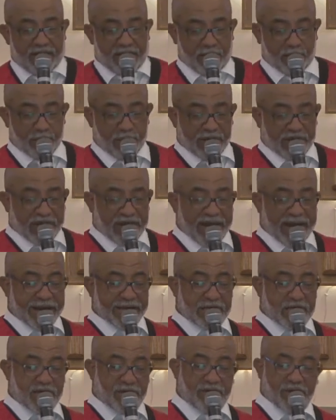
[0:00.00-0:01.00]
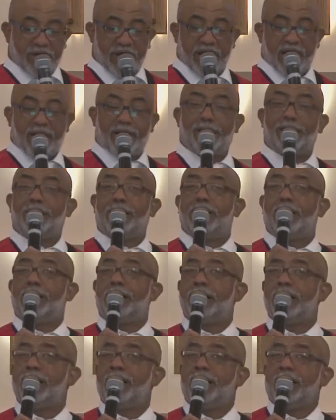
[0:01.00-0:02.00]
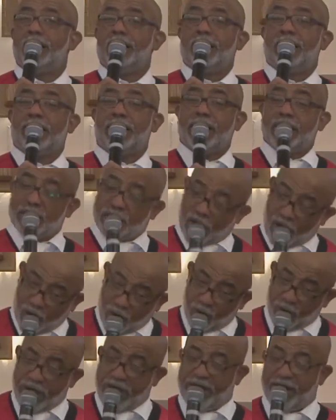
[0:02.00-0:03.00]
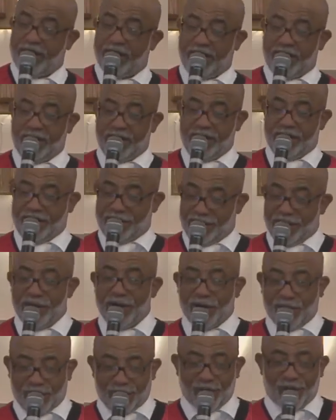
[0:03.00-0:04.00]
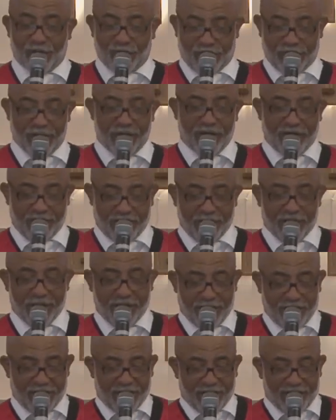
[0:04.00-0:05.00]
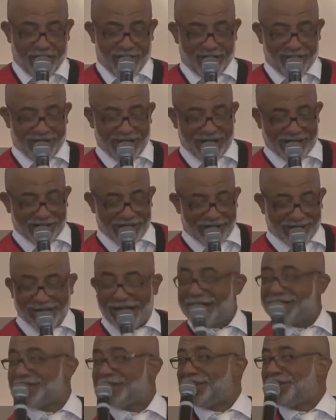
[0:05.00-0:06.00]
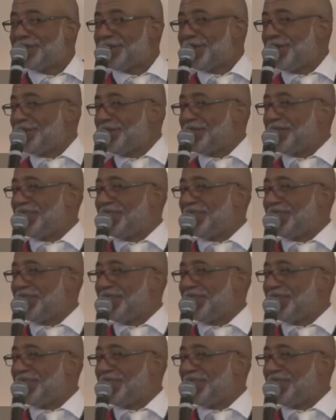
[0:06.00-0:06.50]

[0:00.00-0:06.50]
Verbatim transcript: But the answer for hell is already in the earth. That, that, that's the church,